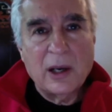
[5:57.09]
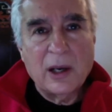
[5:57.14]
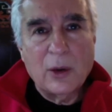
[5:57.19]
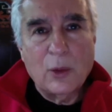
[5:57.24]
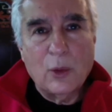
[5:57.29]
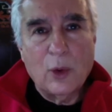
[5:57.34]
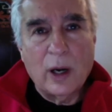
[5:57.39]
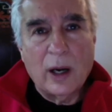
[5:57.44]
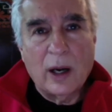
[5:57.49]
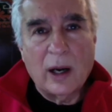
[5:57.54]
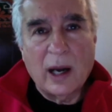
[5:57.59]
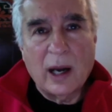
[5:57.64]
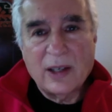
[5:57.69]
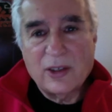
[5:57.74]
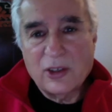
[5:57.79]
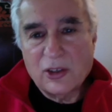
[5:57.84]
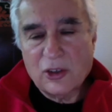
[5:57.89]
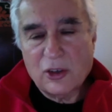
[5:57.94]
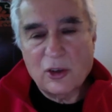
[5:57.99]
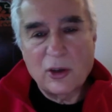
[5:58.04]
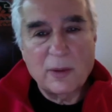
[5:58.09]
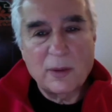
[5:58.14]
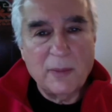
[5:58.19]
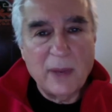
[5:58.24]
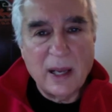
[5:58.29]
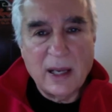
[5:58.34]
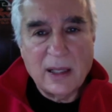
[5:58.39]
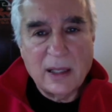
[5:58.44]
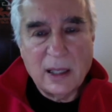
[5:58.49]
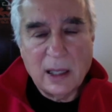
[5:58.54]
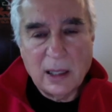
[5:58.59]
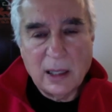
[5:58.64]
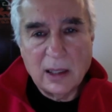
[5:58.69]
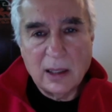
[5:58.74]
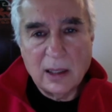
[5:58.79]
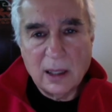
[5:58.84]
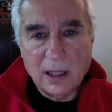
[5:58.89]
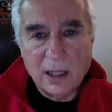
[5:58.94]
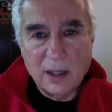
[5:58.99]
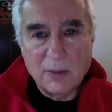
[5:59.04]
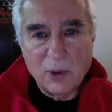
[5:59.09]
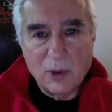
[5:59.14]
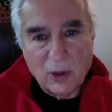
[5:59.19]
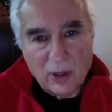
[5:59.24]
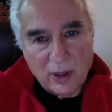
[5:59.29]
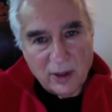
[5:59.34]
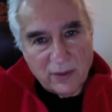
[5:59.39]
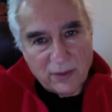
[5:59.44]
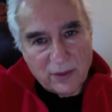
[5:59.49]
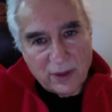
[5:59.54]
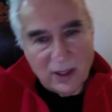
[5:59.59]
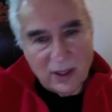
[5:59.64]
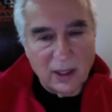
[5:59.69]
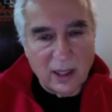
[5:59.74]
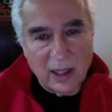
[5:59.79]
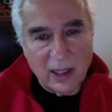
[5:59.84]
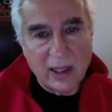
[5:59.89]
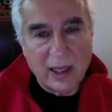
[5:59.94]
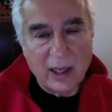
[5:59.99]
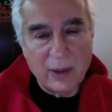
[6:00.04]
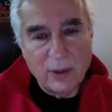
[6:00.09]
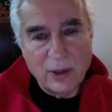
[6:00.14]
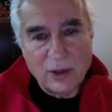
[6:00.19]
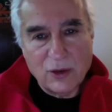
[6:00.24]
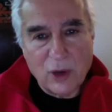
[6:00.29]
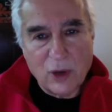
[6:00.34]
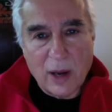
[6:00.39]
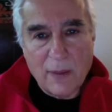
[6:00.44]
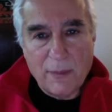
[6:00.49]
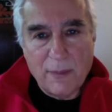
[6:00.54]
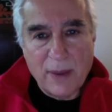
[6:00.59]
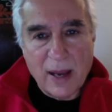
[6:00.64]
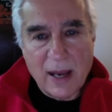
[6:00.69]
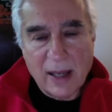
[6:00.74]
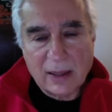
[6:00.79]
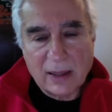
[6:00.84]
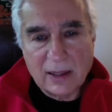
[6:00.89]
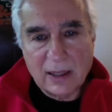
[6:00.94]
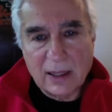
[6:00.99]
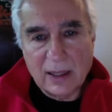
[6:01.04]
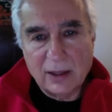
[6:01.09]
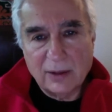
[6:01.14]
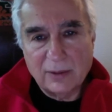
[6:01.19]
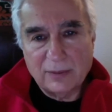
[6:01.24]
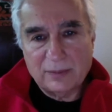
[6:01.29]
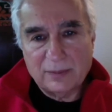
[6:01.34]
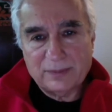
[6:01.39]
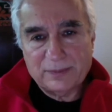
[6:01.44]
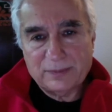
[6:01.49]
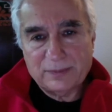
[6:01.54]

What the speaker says: where I just couldn't maintain it anymore, and it felt like I would drop back down.